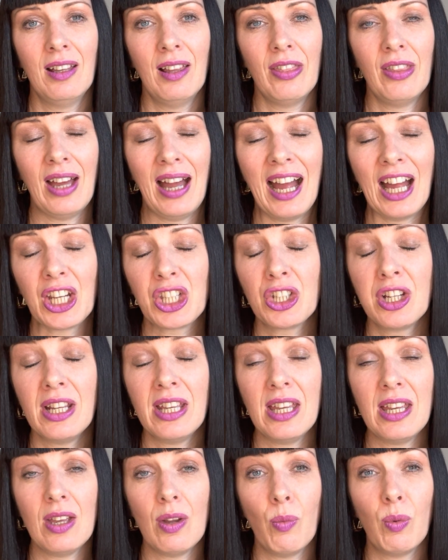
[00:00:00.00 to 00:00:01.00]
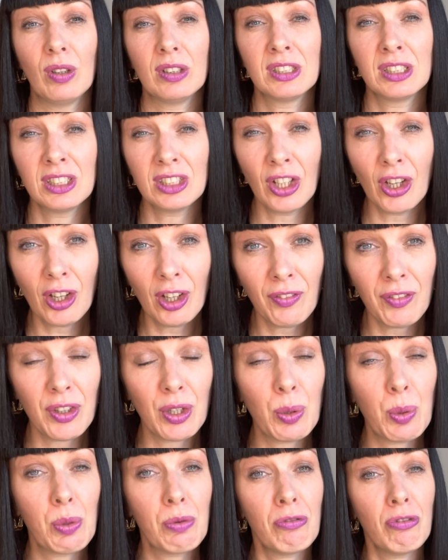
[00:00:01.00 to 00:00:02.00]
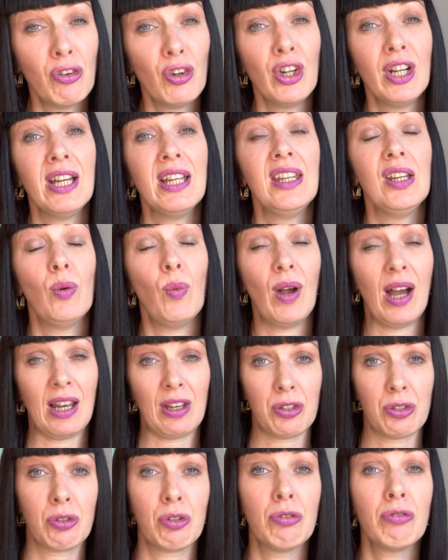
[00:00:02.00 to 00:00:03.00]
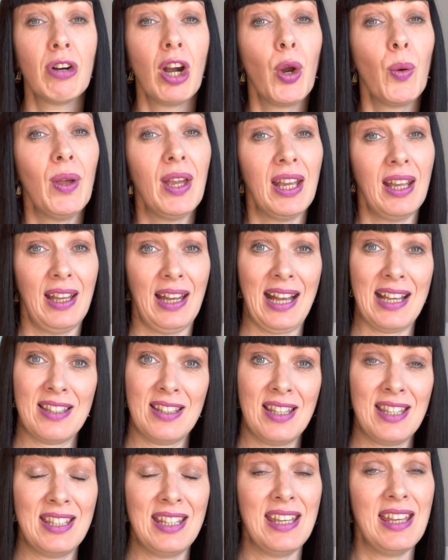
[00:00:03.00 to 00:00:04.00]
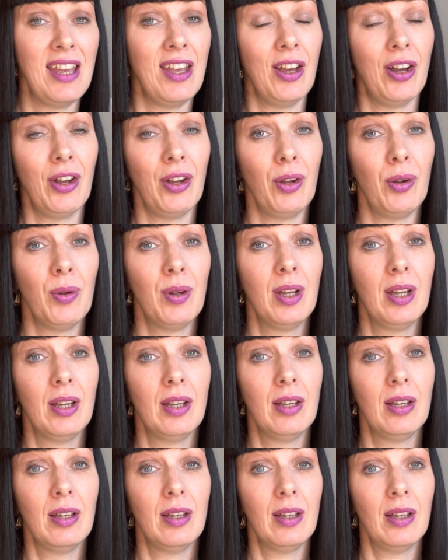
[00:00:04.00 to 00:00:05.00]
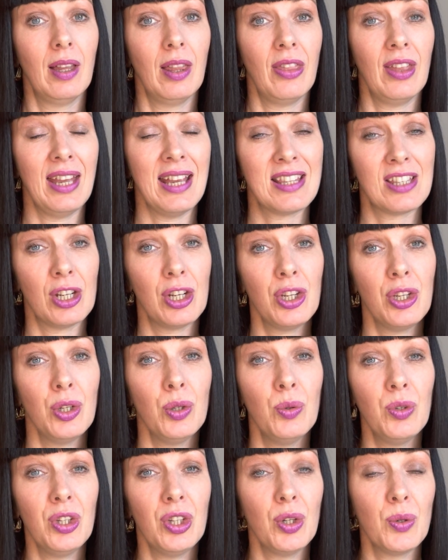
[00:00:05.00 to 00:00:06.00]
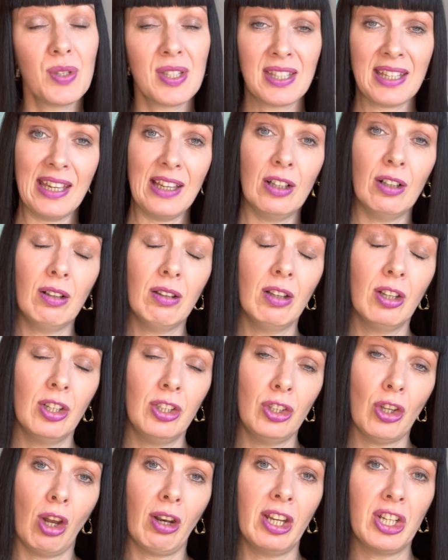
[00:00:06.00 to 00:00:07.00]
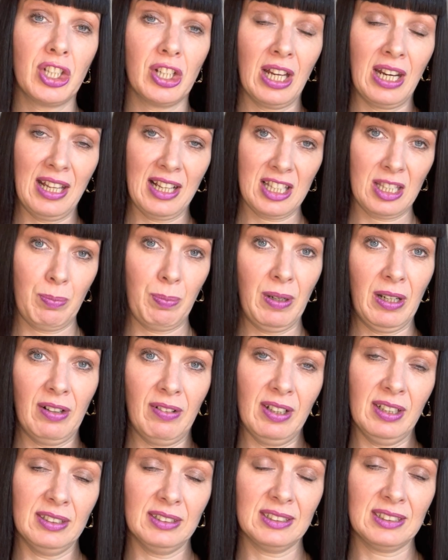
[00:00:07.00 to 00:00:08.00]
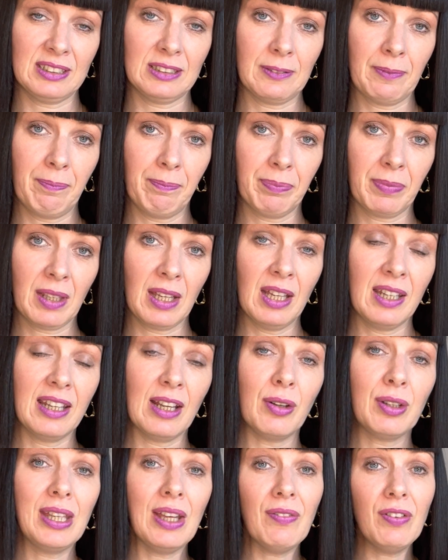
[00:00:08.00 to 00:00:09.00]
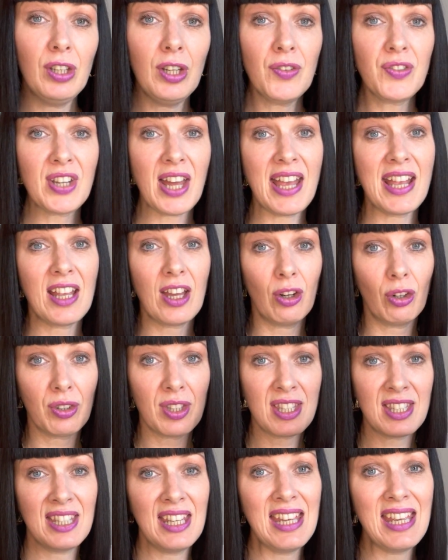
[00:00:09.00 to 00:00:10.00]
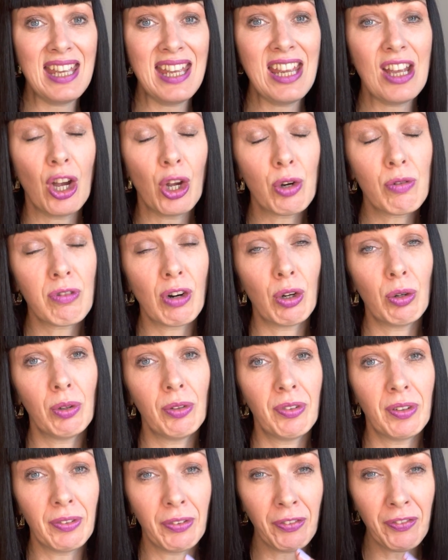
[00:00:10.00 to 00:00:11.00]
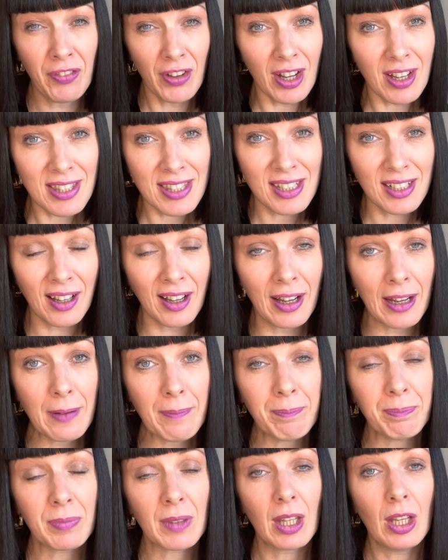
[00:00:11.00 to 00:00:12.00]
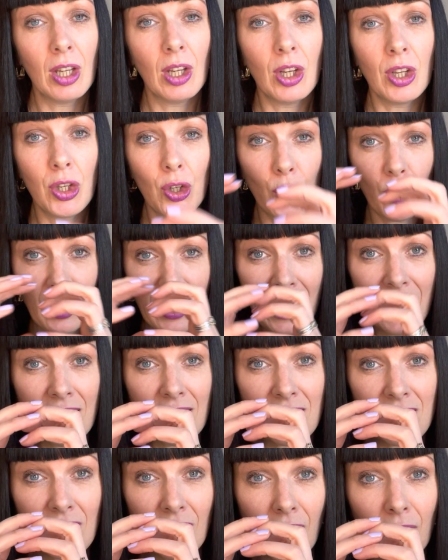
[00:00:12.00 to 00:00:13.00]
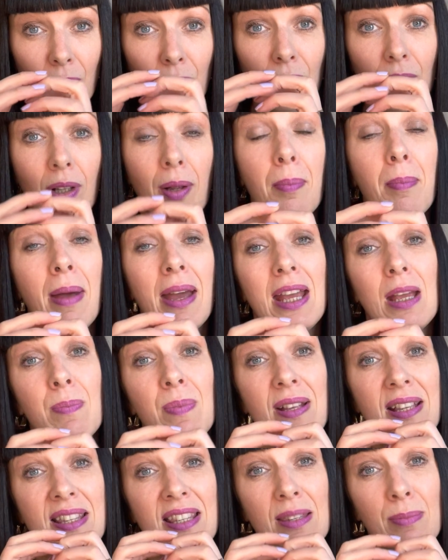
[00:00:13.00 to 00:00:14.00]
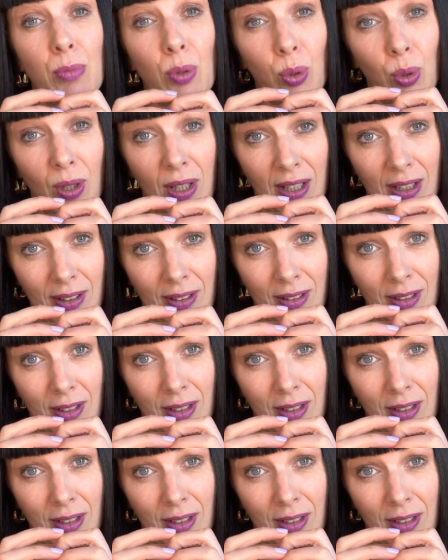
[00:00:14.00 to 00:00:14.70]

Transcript: that actually will serve you really well as growing as a CEO? That is a new skill, knowledge and experience. Now, given you've taken on CEO role for the first time, your inner circle may be smaller